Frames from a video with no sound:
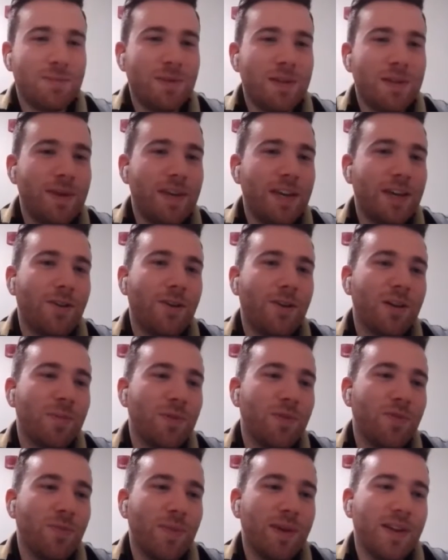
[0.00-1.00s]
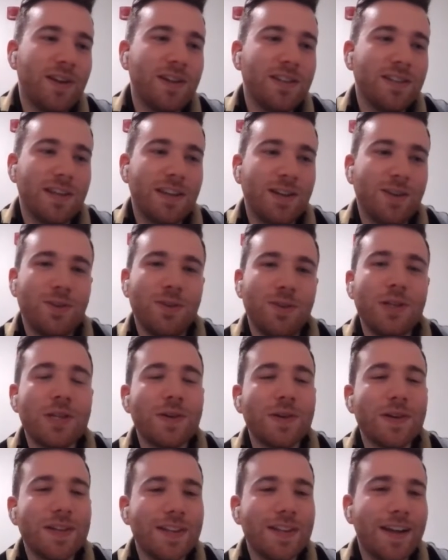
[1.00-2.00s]
asked me to make an argument for Mendez, I couldn't
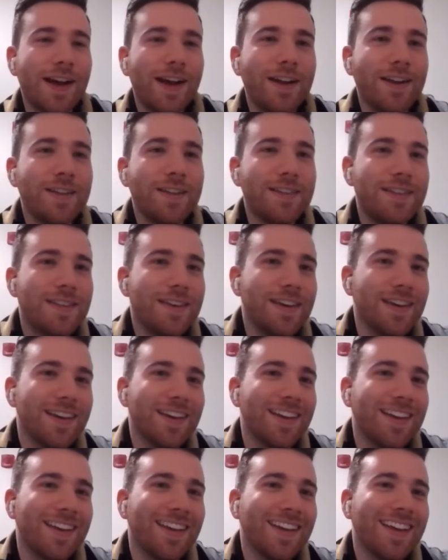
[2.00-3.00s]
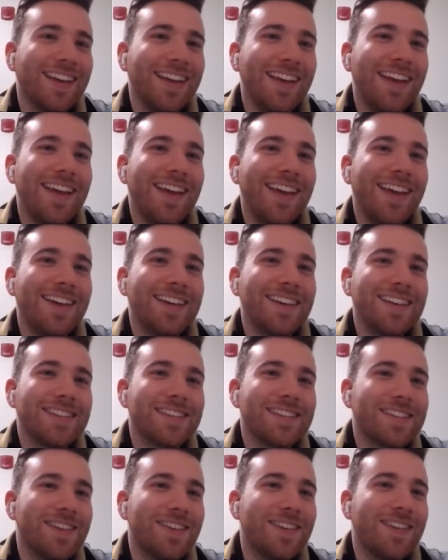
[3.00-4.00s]
do it. I did.
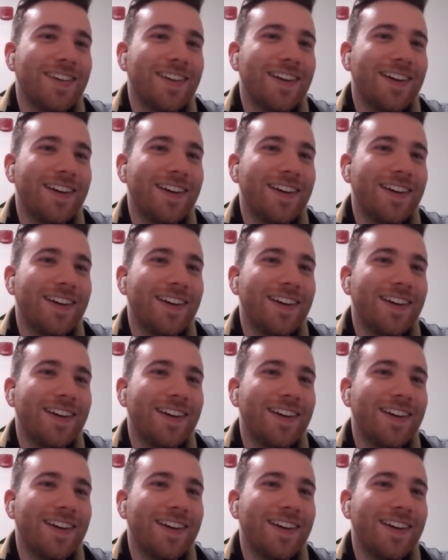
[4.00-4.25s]
So